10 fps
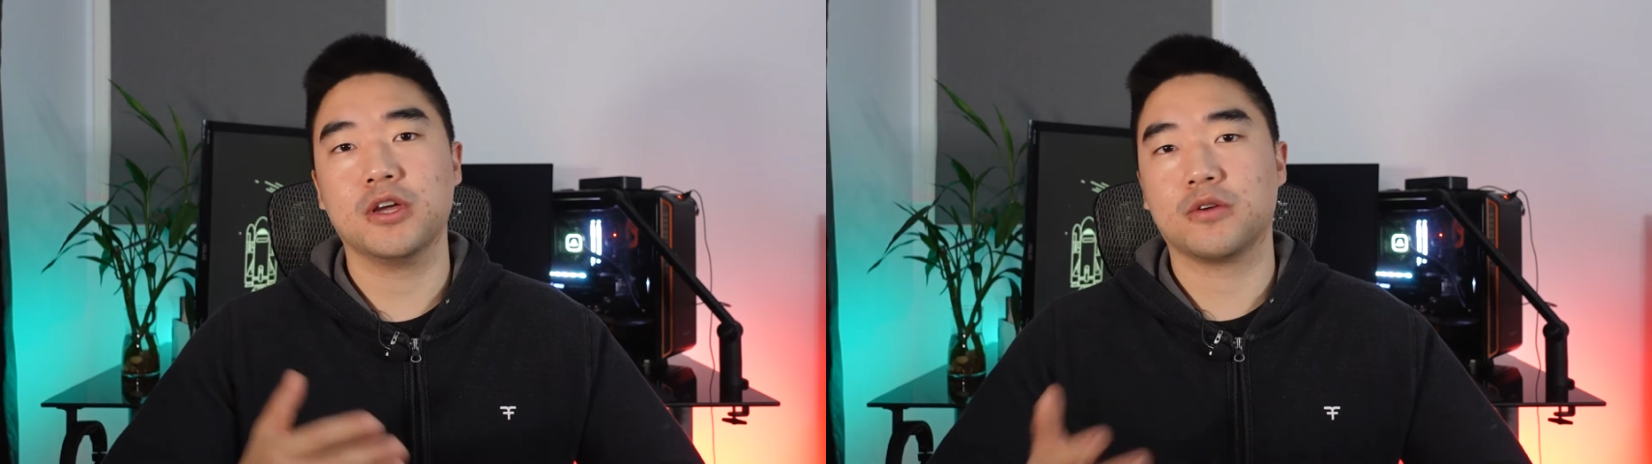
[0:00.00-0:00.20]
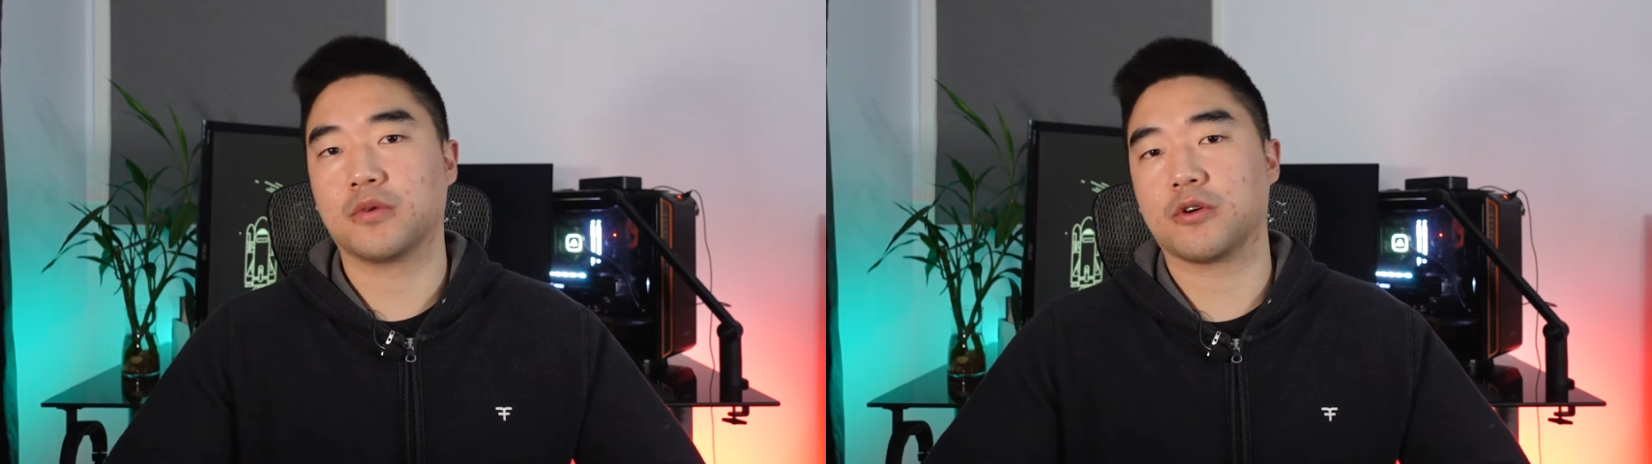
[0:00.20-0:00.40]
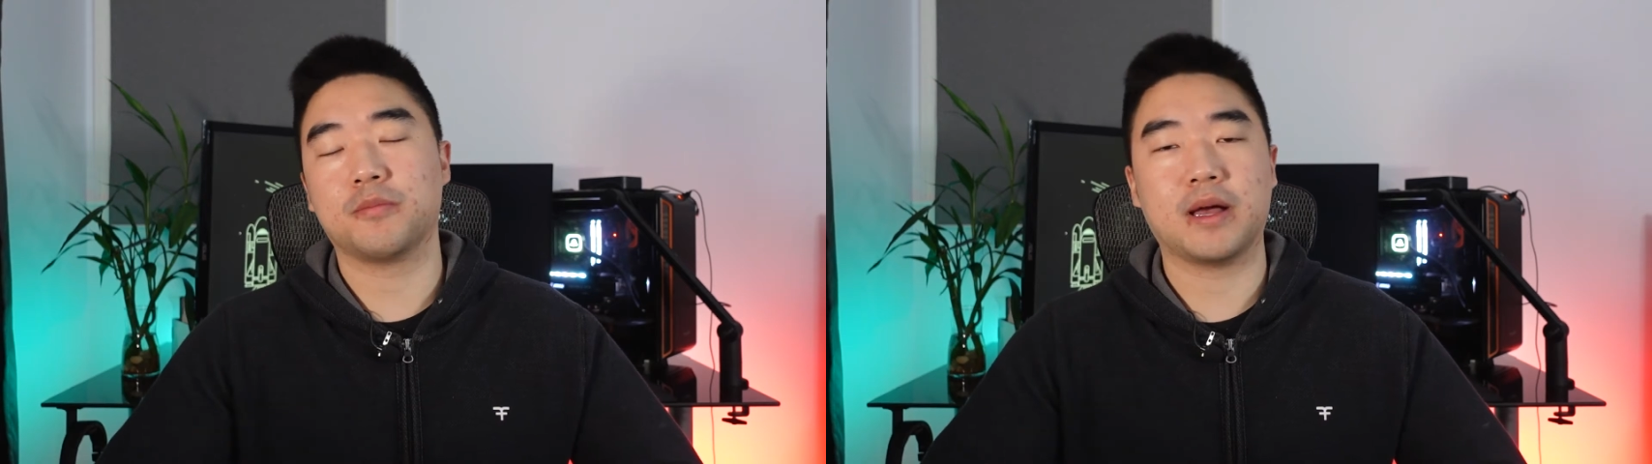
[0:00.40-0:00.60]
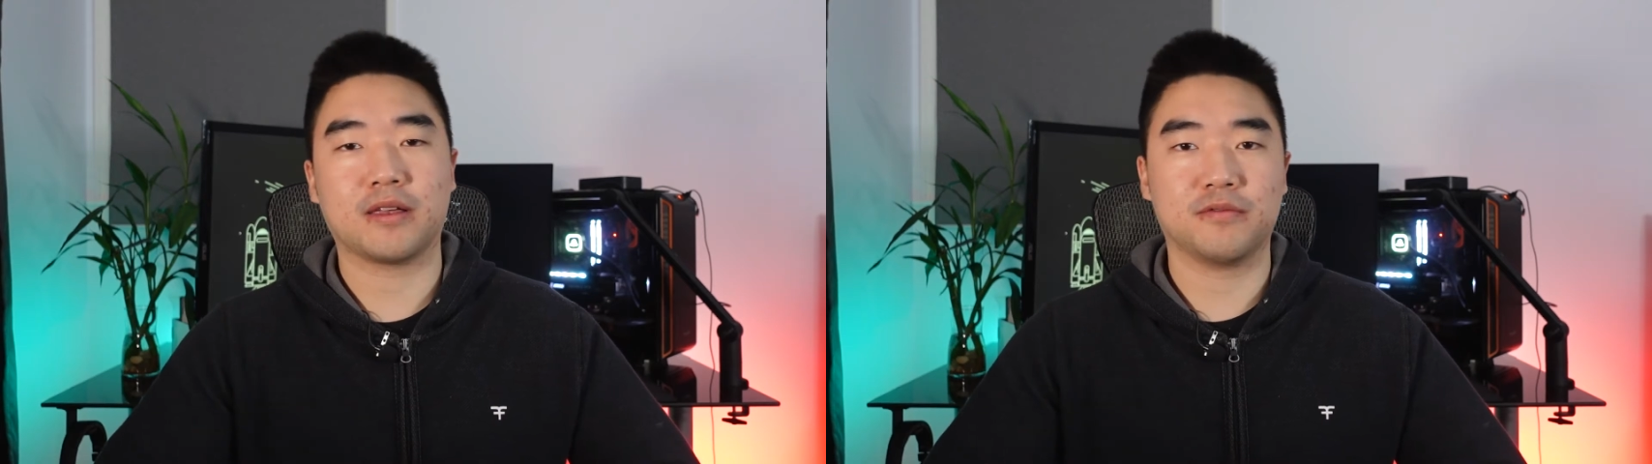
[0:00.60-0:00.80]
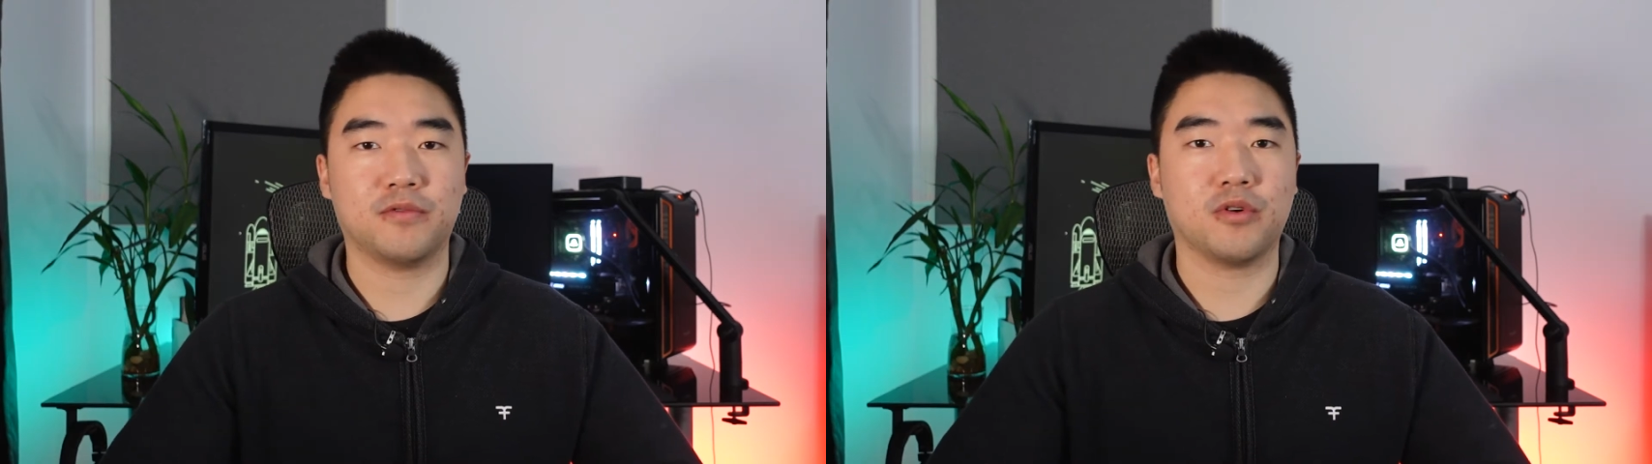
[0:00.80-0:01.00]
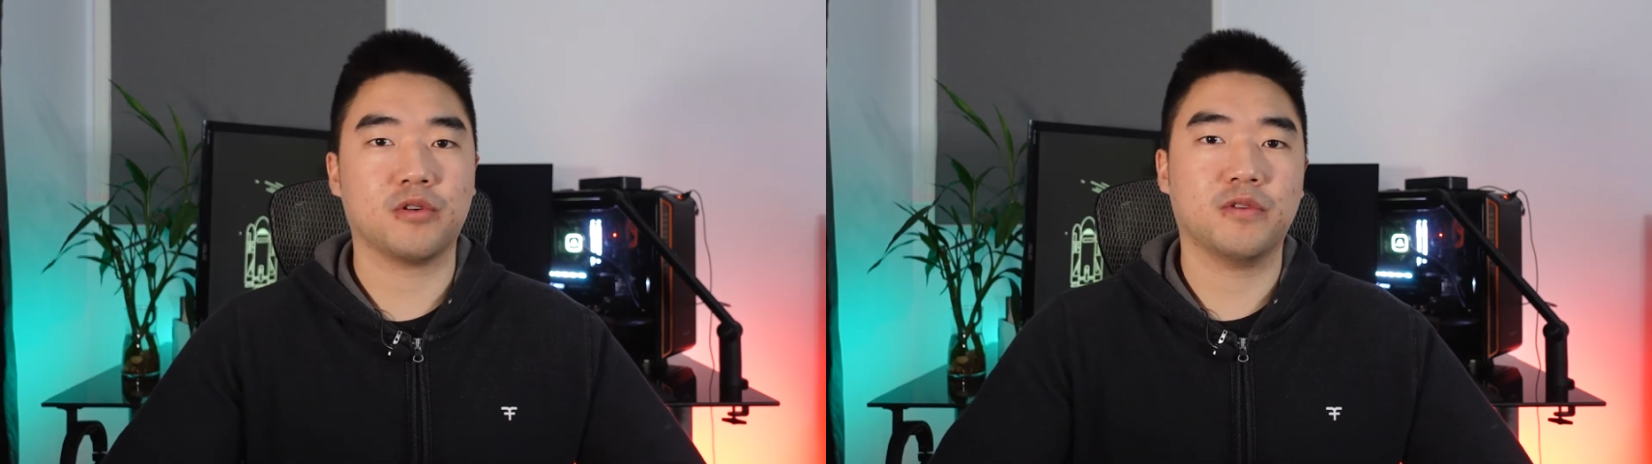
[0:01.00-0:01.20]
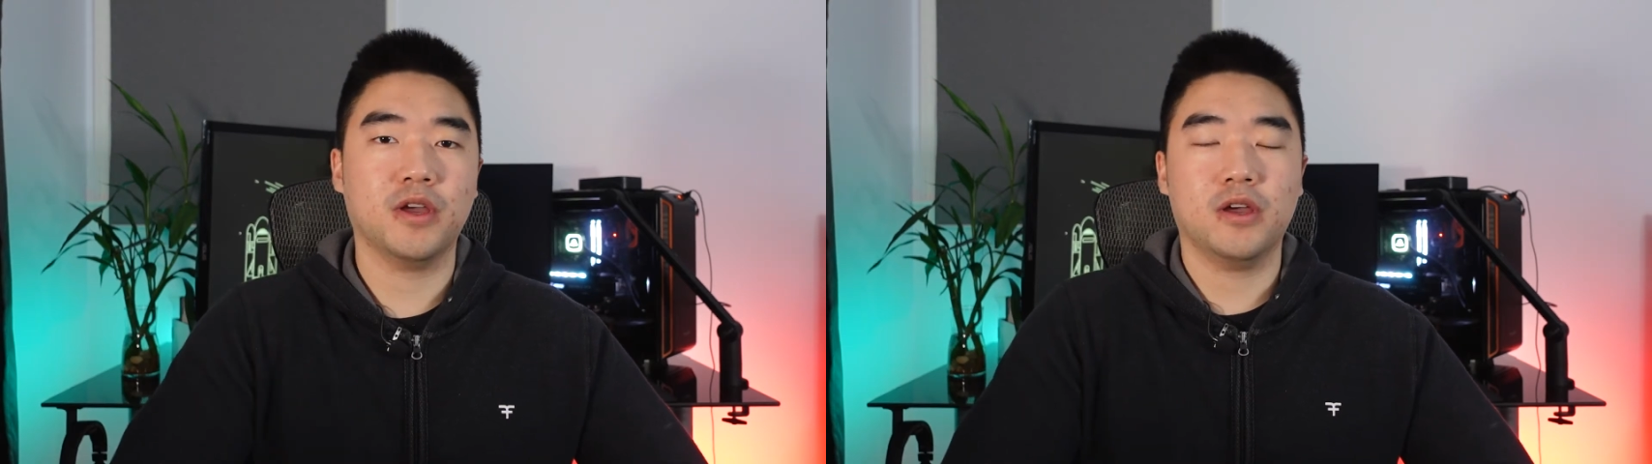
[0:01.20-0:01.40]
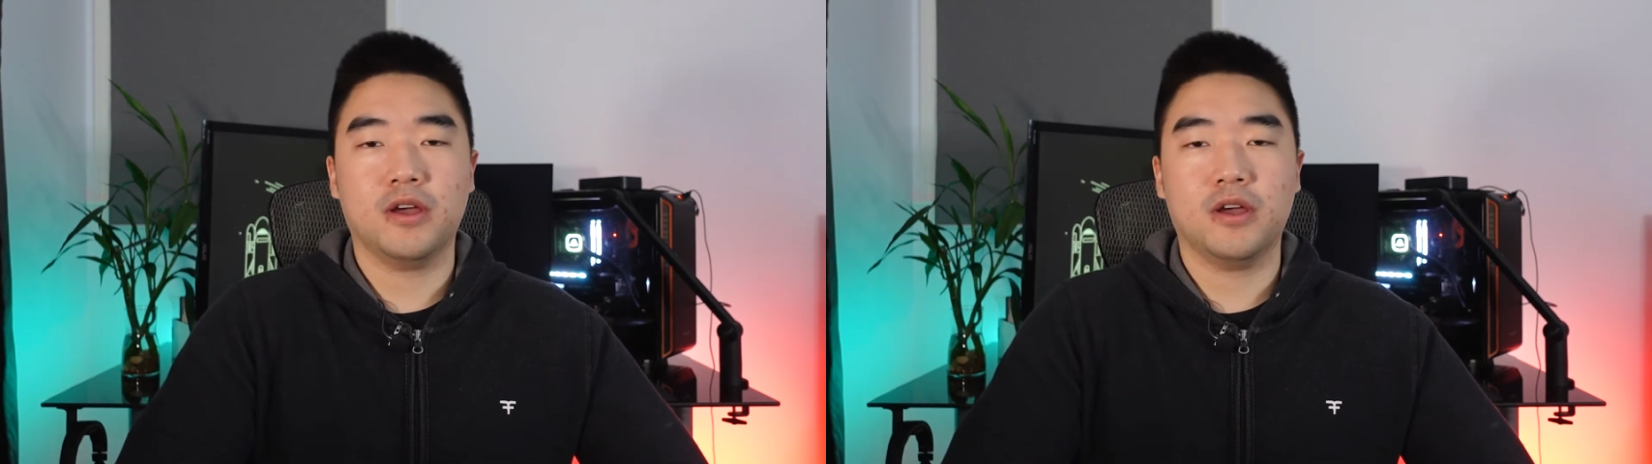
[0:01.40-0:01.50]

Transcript: you want to go back and forth.